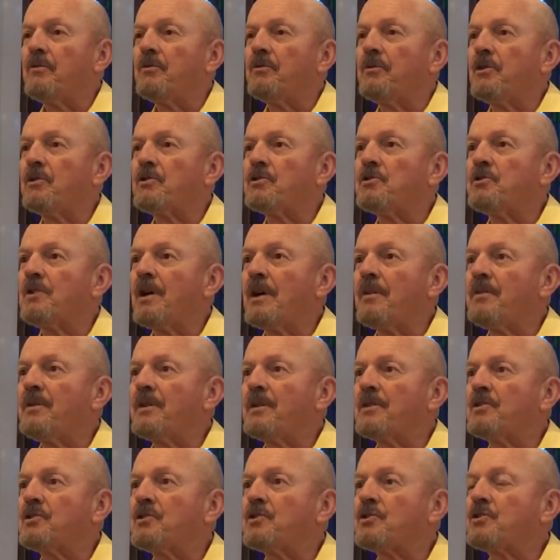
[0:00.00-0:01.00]
There's
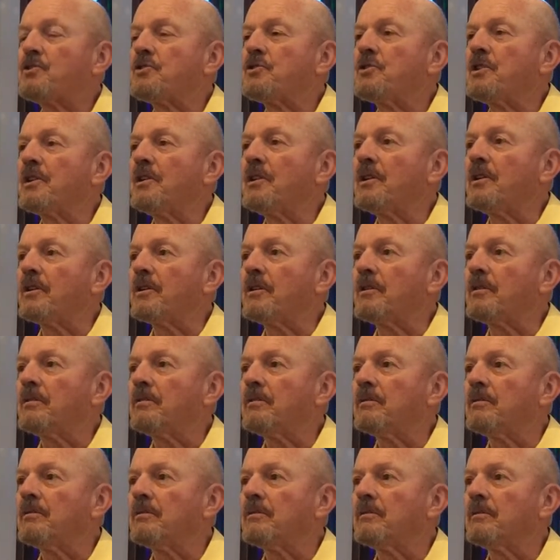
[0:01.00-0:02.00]
nothing stiller.
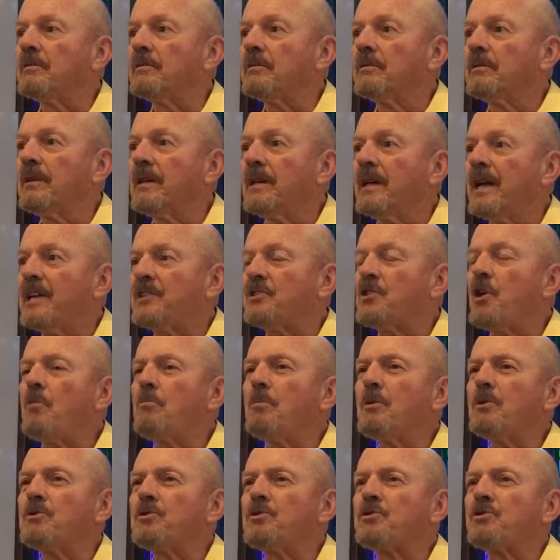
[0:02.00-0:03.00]
It's
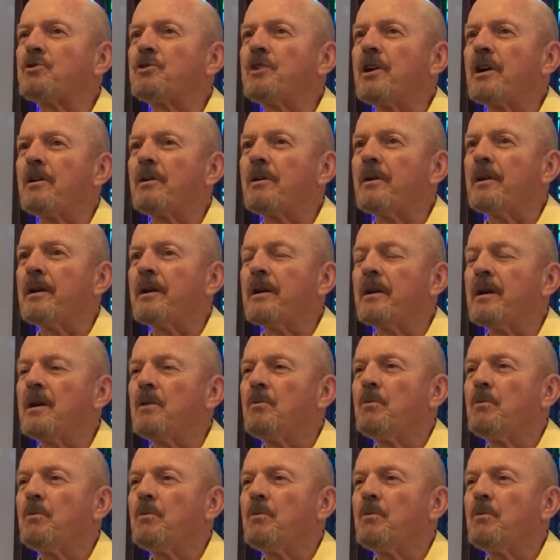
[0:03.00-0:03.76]
almost scary.